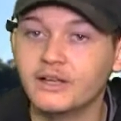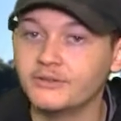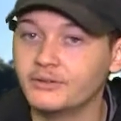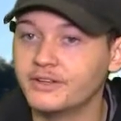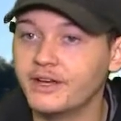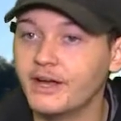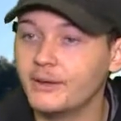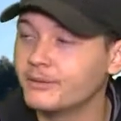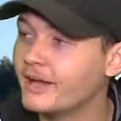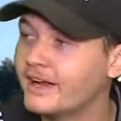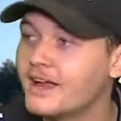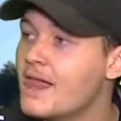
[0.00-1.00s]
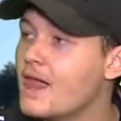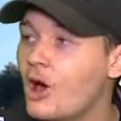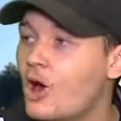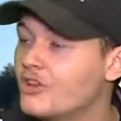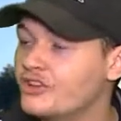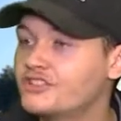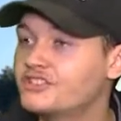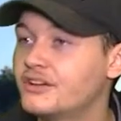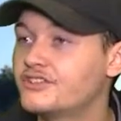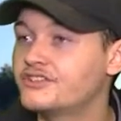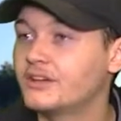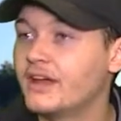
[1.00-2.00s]
leveled up." Like all this
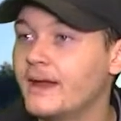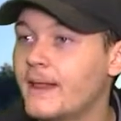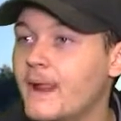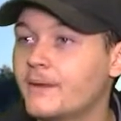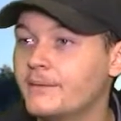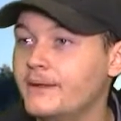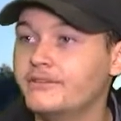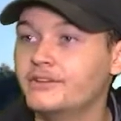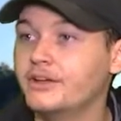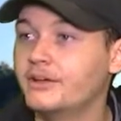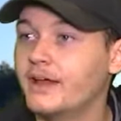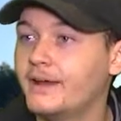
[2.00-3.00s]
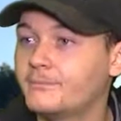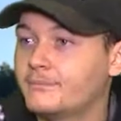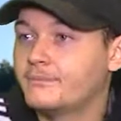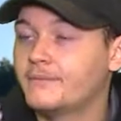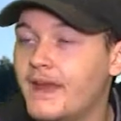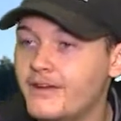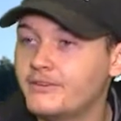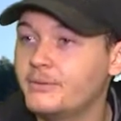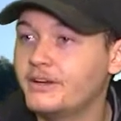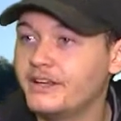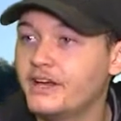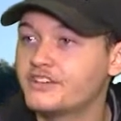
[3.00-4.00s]
stuff. So like even though like
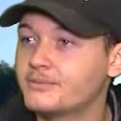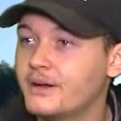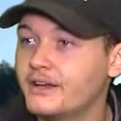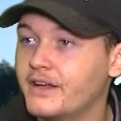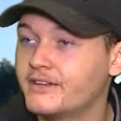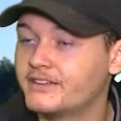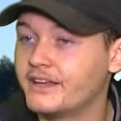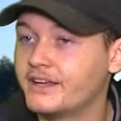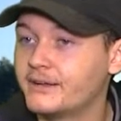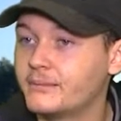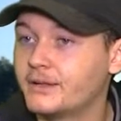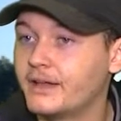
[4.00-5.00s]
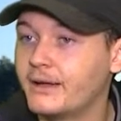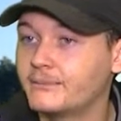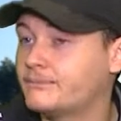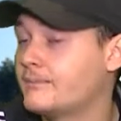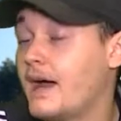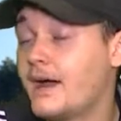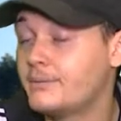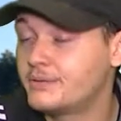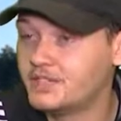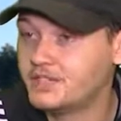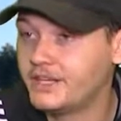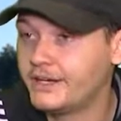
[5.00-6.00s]
everybody else might not think it, but like I
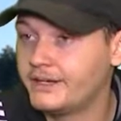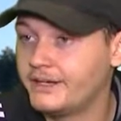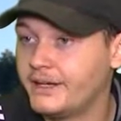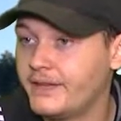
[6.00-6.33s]
appreciate it.